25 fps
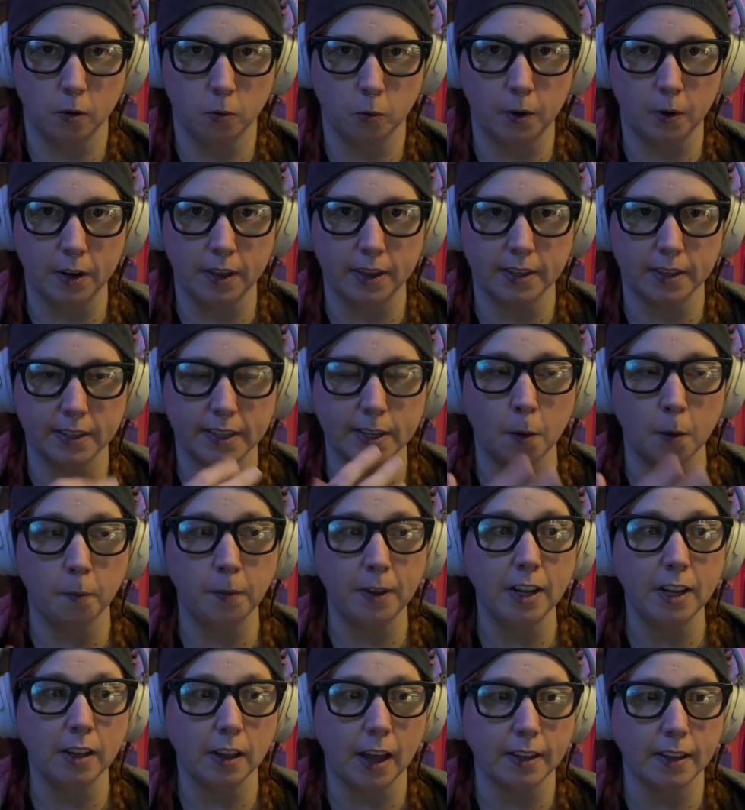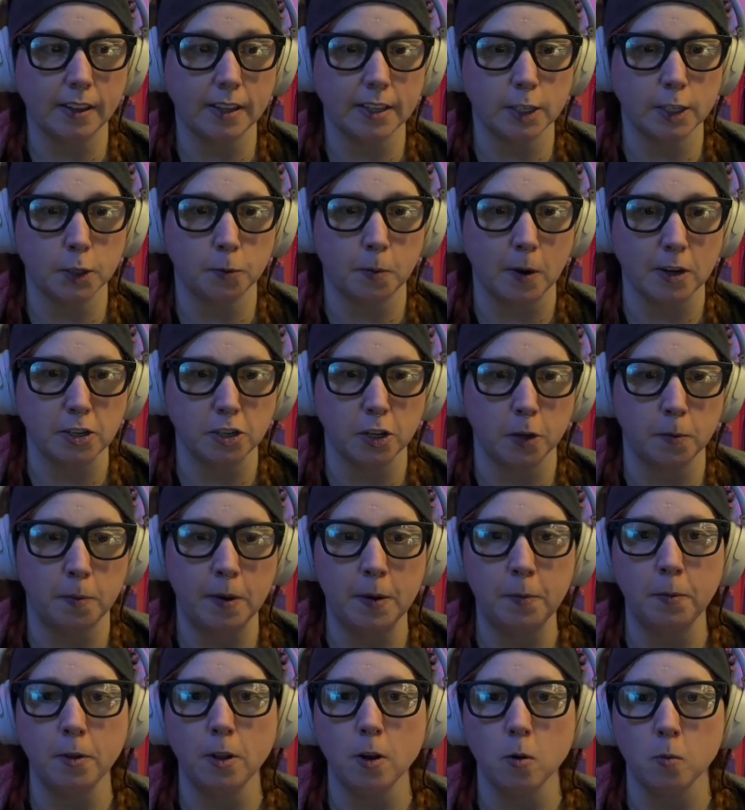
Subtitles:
with something like this especially, people